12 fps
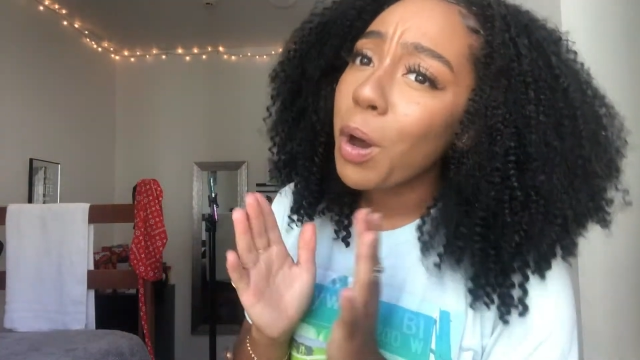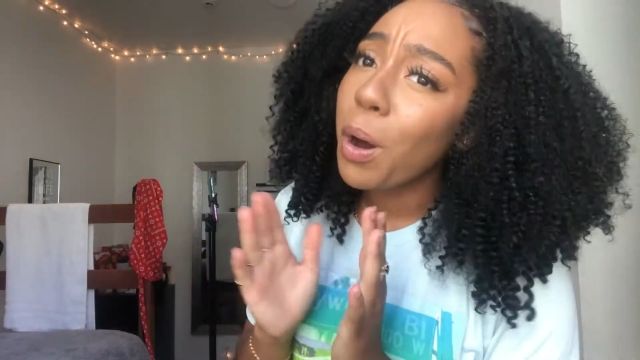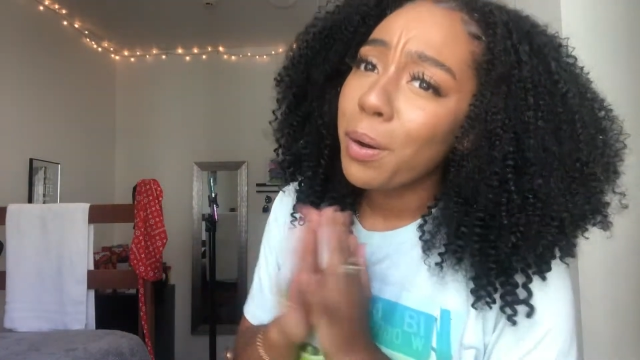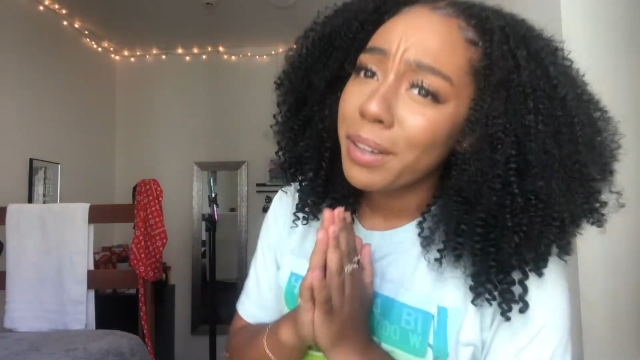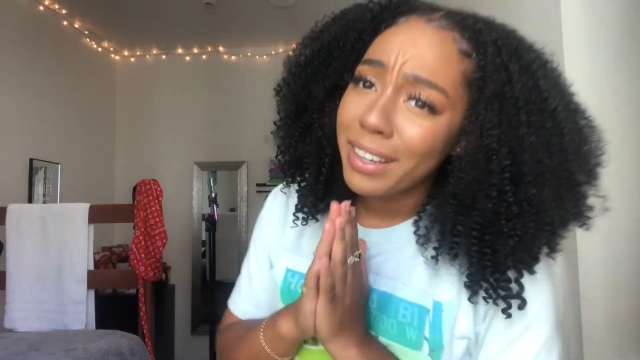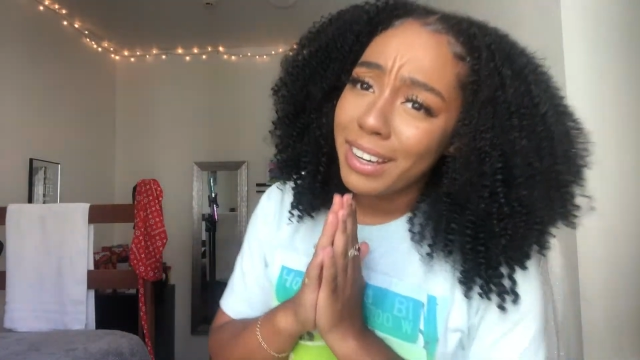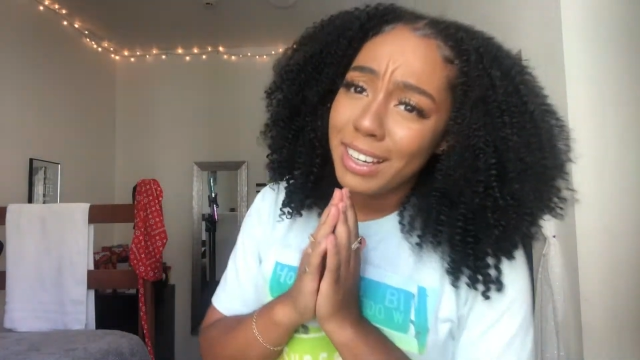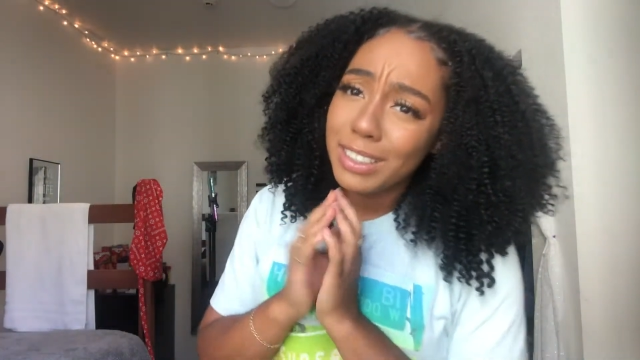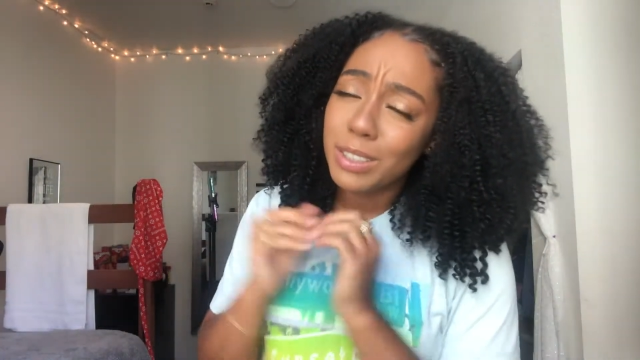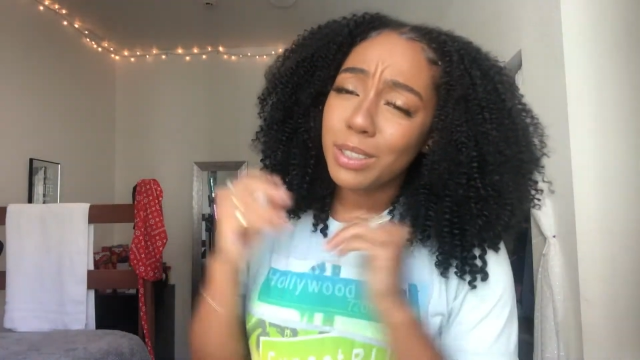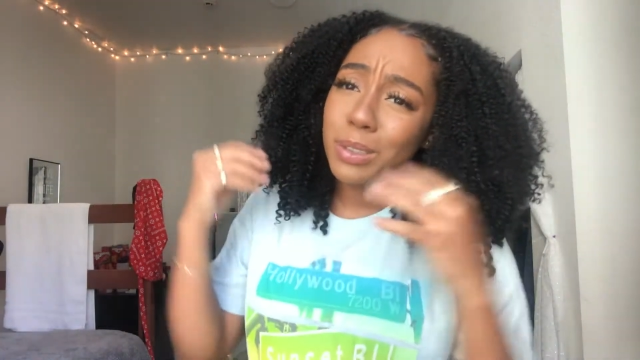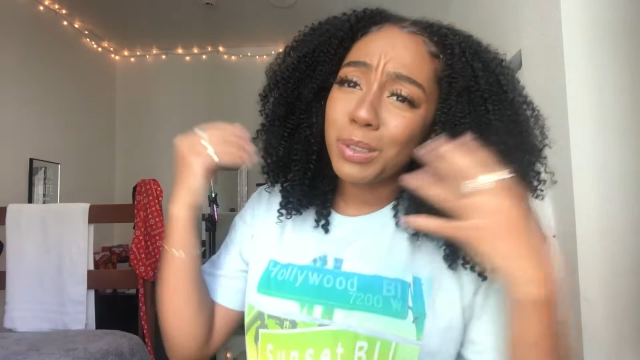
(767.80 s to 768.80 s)
Okay
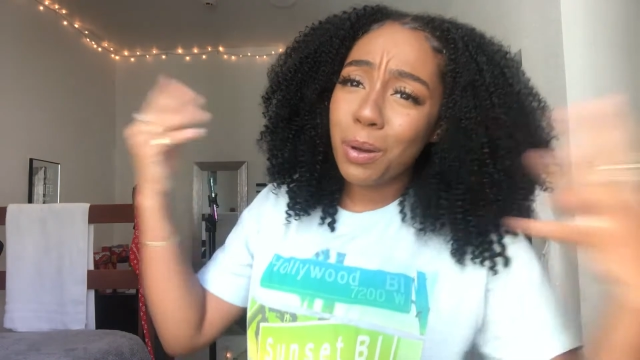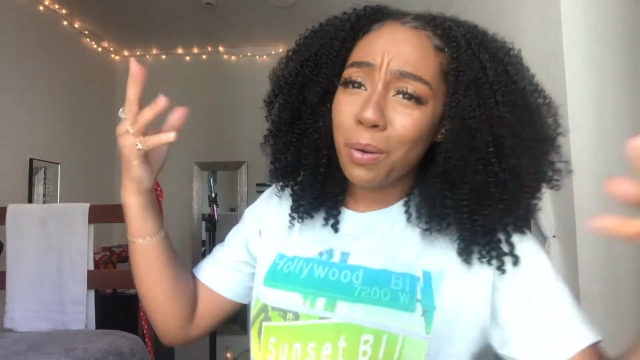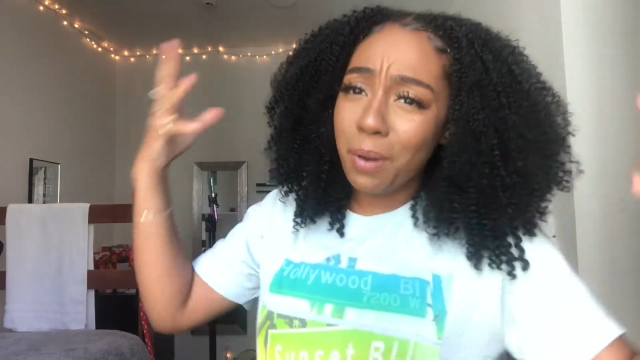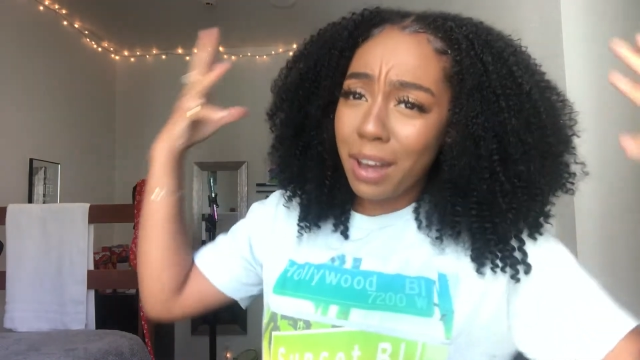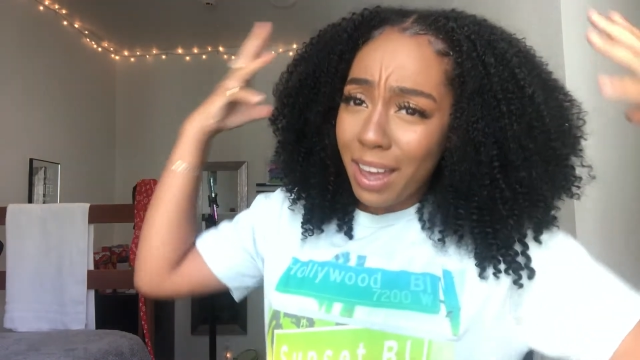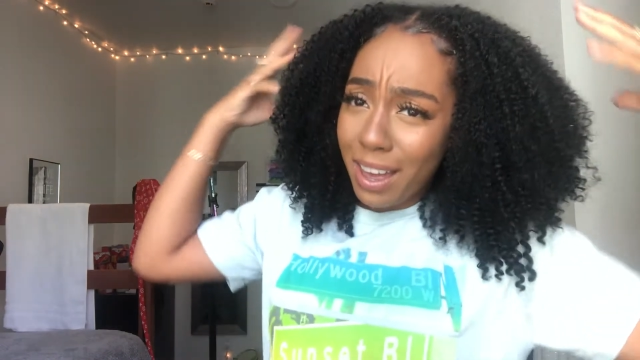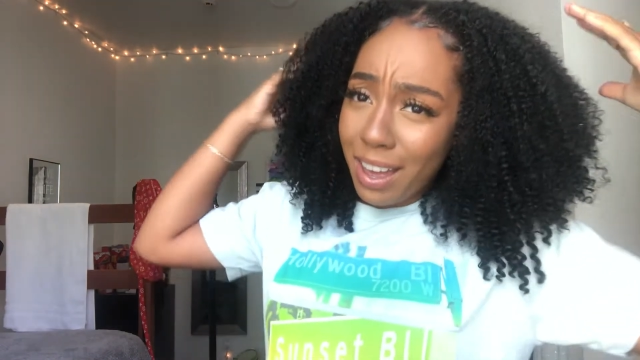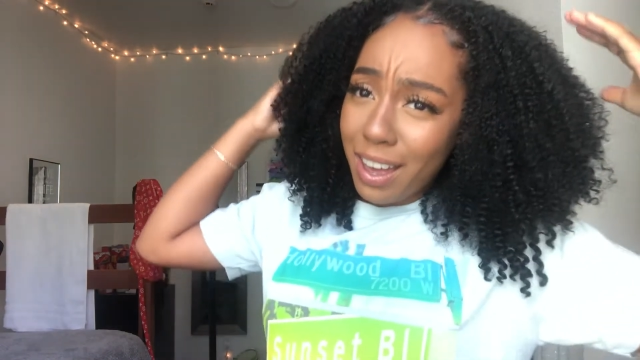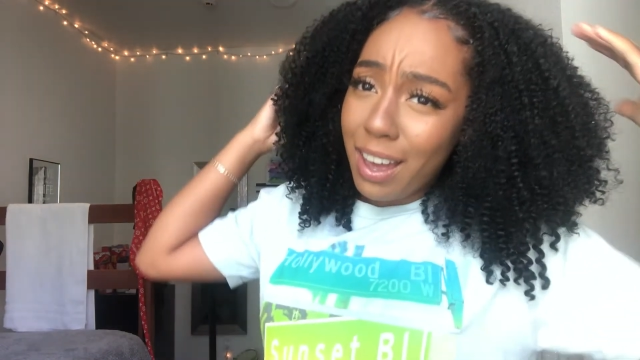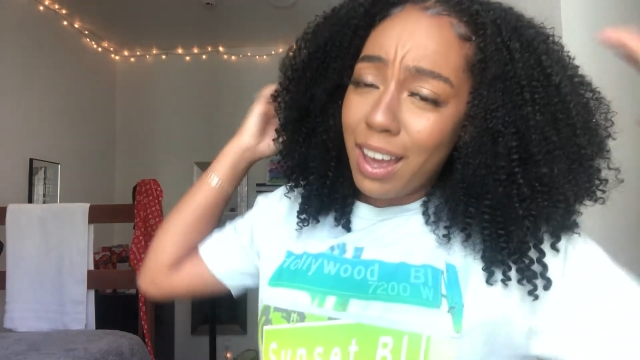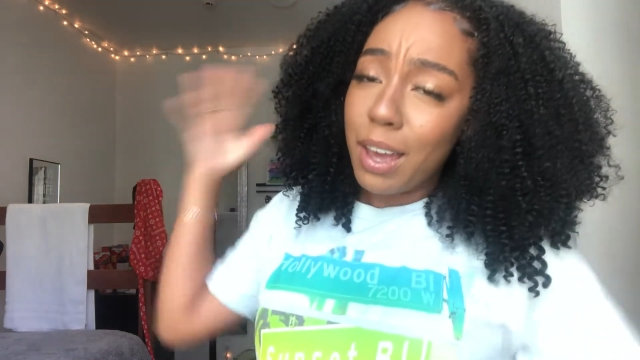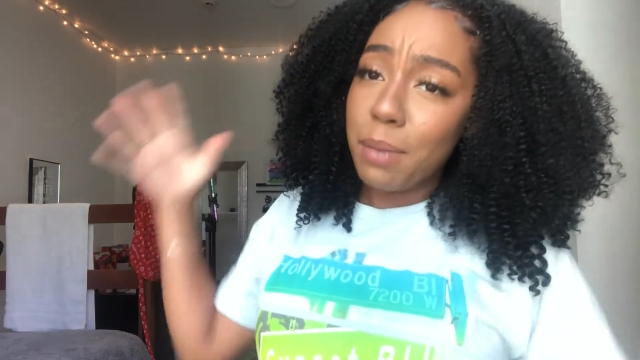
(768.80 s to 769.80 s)
guys, so
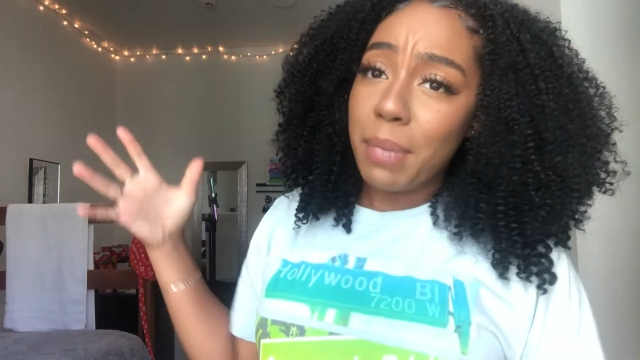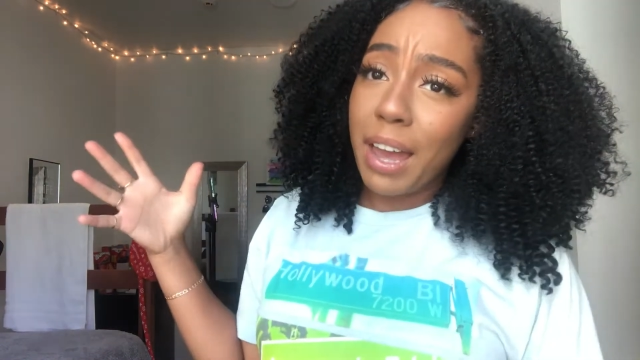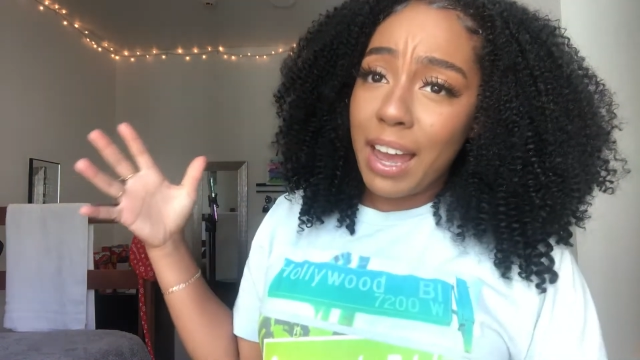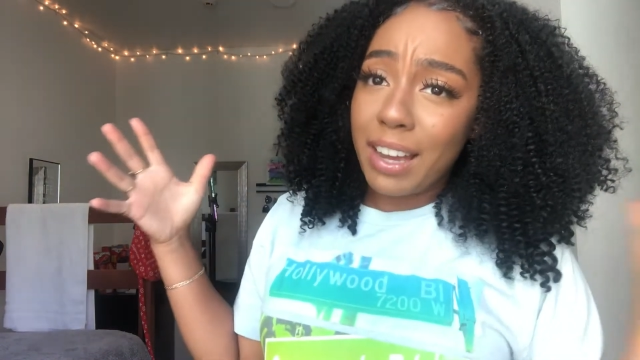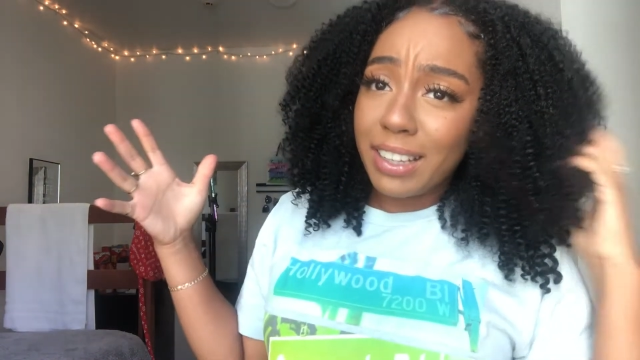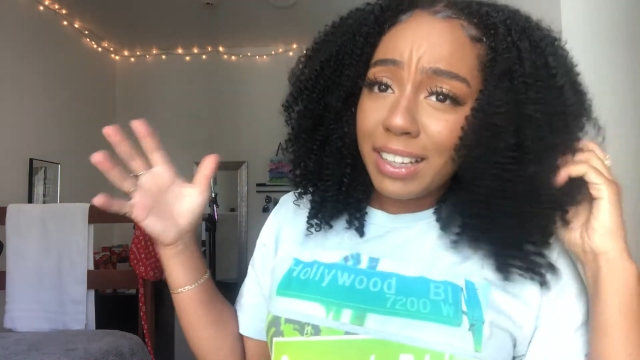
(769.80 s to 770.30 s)
I'm back.